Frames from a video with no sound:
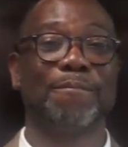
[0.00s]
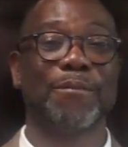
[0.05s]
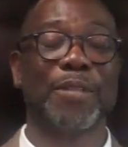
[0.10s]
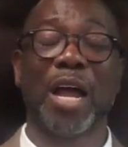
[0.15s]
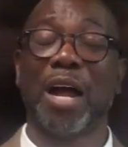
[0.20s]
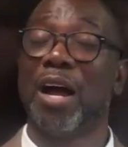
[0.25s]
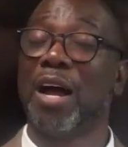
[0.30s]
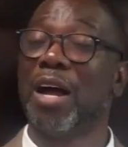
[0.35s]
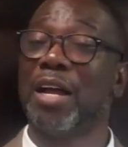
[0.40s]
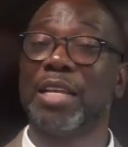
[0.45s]

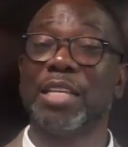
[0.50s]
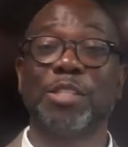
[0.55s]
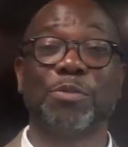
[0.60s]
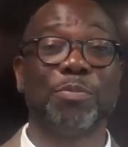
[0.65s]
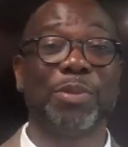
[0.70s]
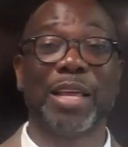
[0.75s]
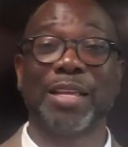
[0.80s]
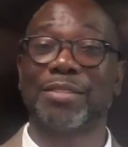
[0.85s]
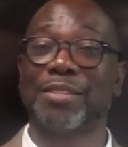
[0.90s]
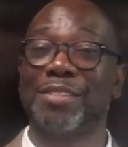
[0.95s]
Oh, he's
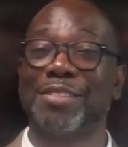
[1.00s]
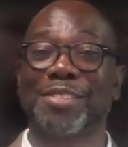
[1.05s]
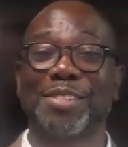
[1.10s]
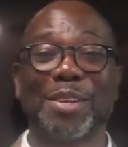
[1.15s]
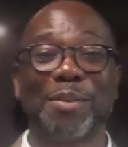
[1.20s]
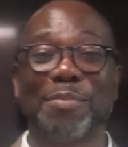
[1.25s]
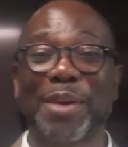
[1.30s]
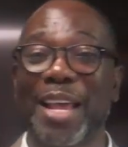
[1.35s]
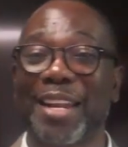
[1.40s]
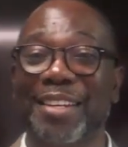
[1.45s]
blessing
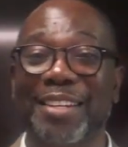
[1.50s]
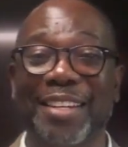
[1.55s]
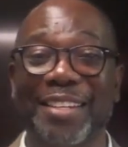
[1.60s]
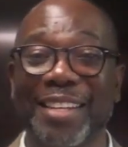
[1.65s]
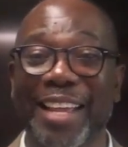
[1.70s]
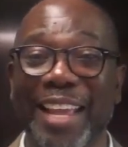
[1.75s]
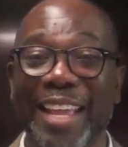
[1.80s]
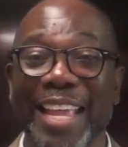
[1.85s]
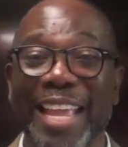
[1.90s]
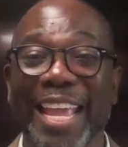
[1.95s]
somebody
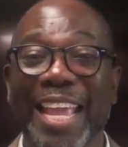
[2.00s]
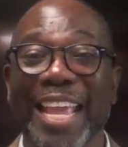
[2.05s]
today.